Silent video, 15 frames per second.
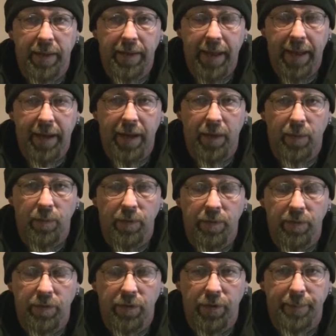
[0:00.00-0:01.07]
got out,
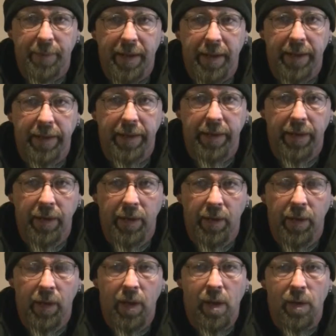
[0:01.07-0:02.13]
took my
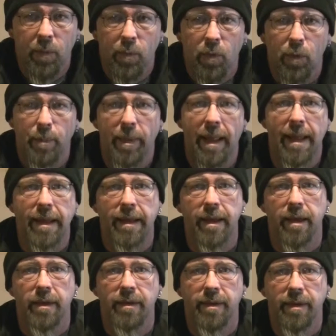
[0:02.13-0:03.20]
wool
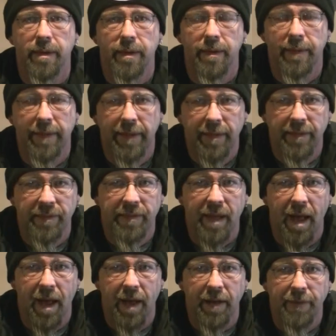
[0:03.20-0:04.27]
blanket
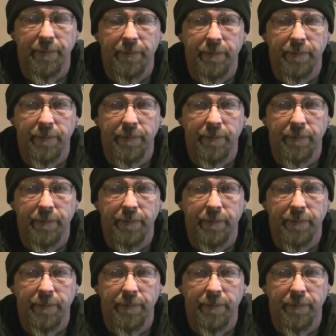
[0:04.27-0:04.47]
inside,